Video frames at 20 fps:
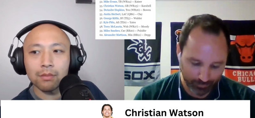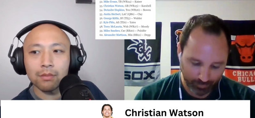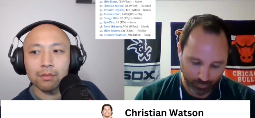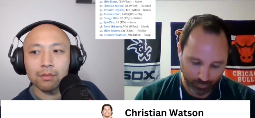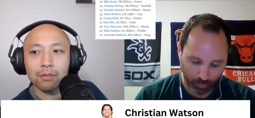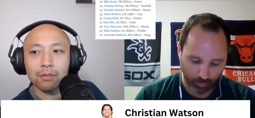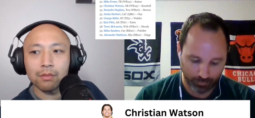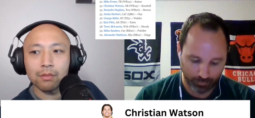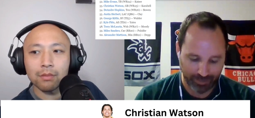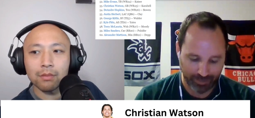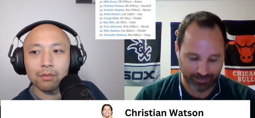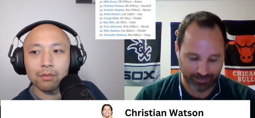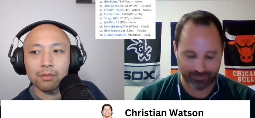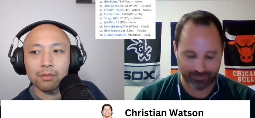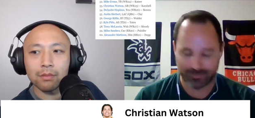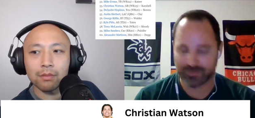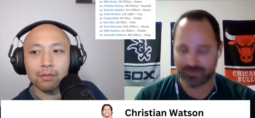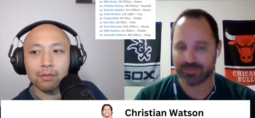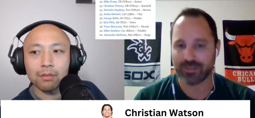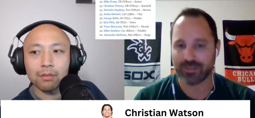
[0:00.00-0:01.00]
Speaker 1: quarterback
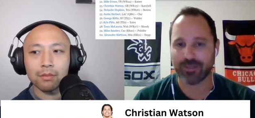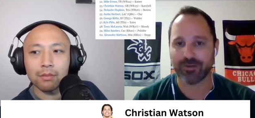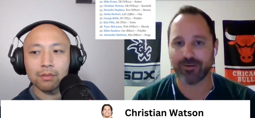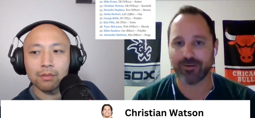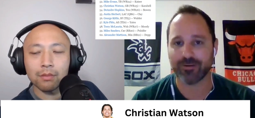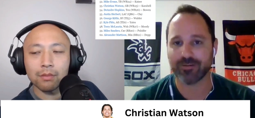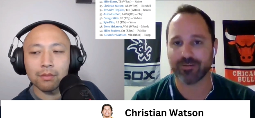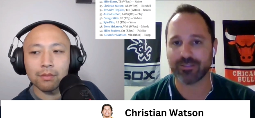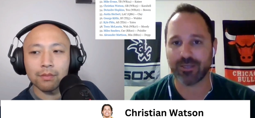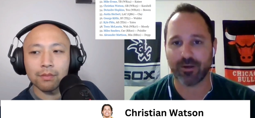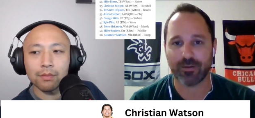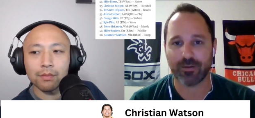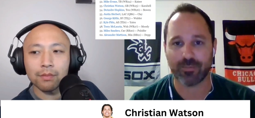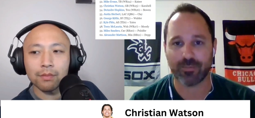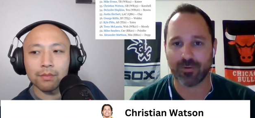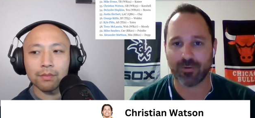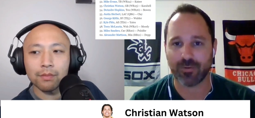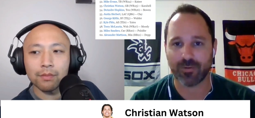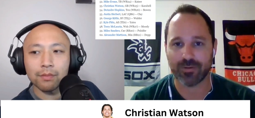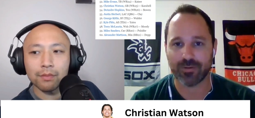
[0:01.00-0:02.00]
under center, Terry
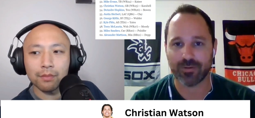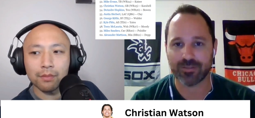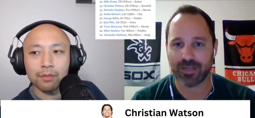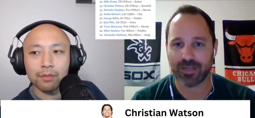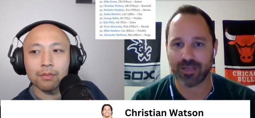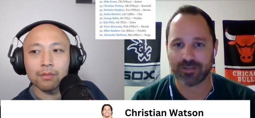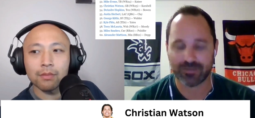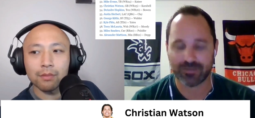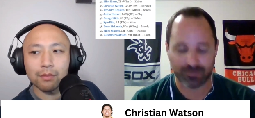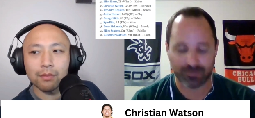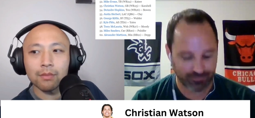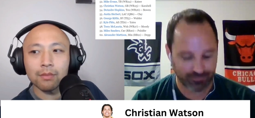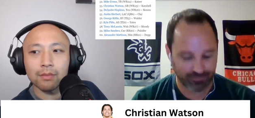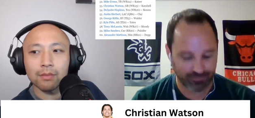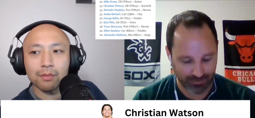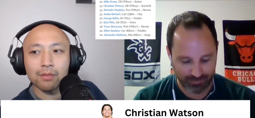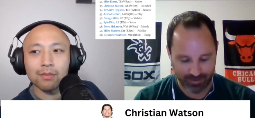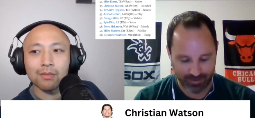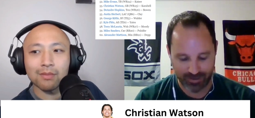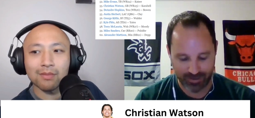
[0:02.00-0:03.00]
McLaurin's got turf
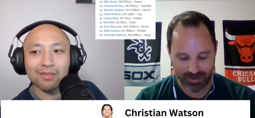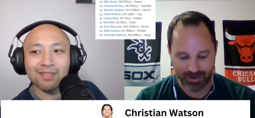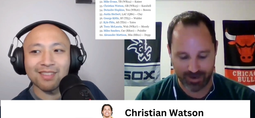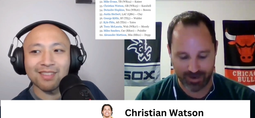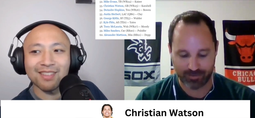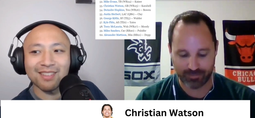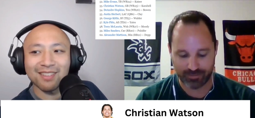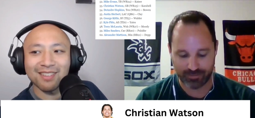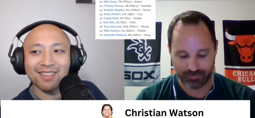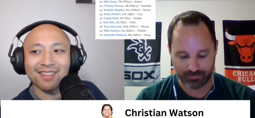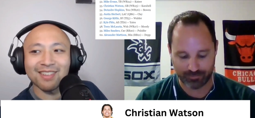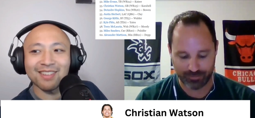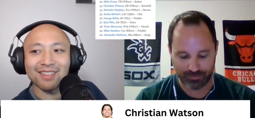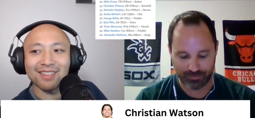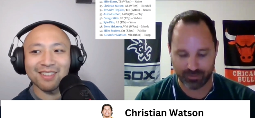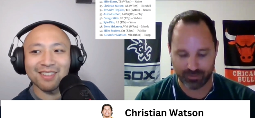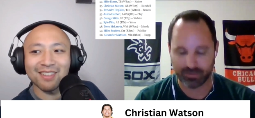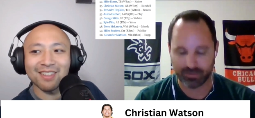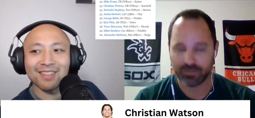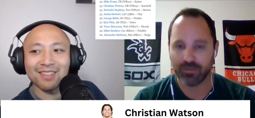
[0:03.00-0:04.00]
toe right now, and he'll be
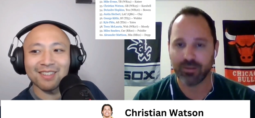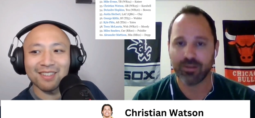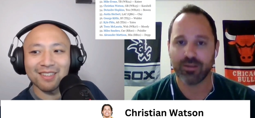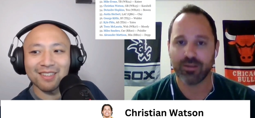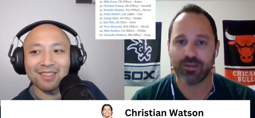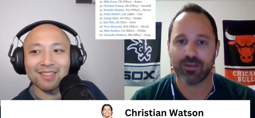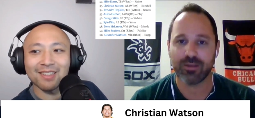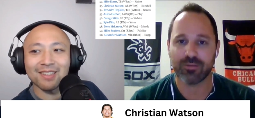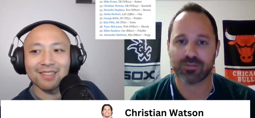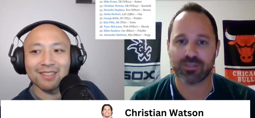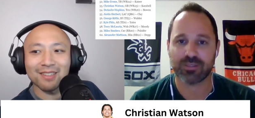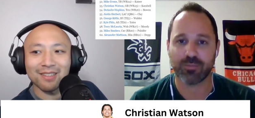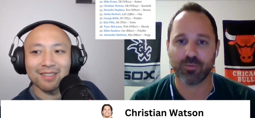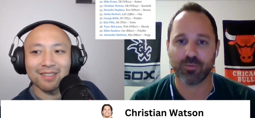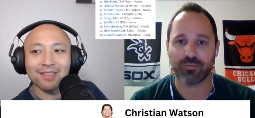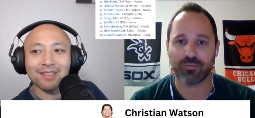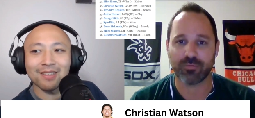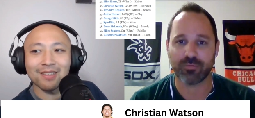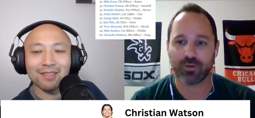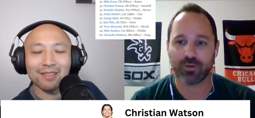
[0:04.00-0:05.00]
with,
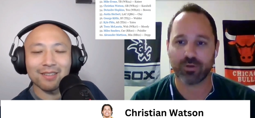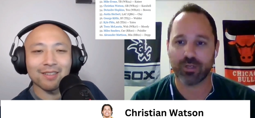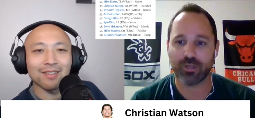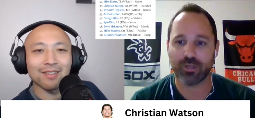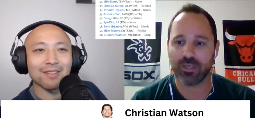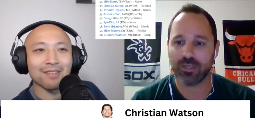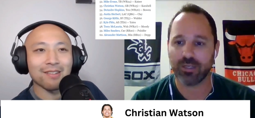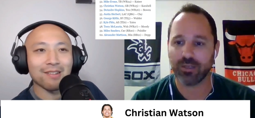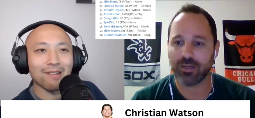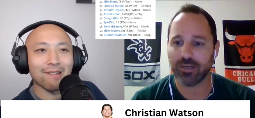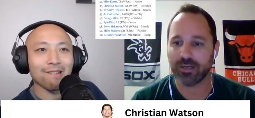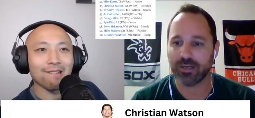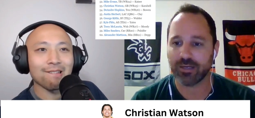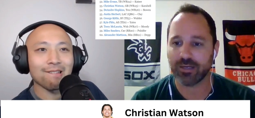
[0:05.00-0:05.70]
somewhat of a rookie,